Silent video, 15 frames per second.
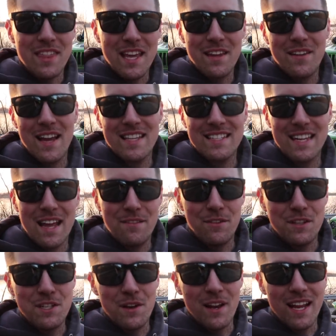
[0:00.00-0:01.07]
thank you guys again
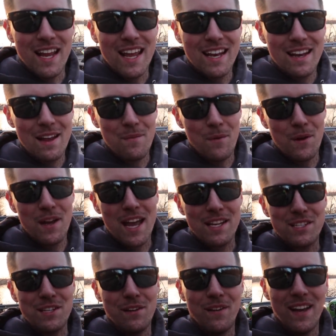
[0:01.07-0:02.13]
for tuning in and we'll
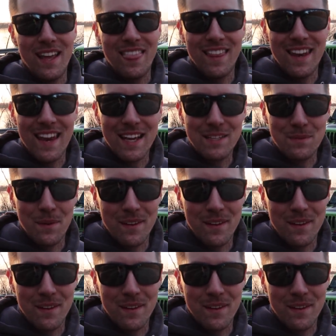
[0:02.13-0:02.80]
catch you in the next